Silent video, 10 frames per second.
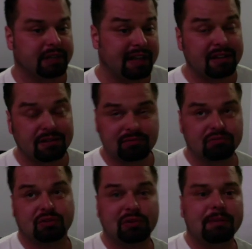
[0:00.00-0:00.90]
and that
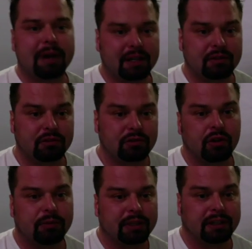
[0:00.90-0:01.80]
was really my
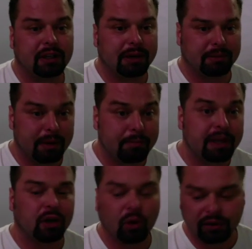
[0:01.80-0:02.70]
term and my
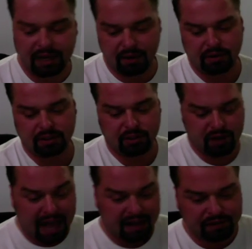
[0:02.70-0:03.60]
big goal that I wanted to
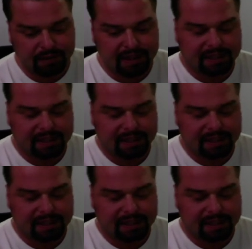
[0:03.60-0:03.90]
have.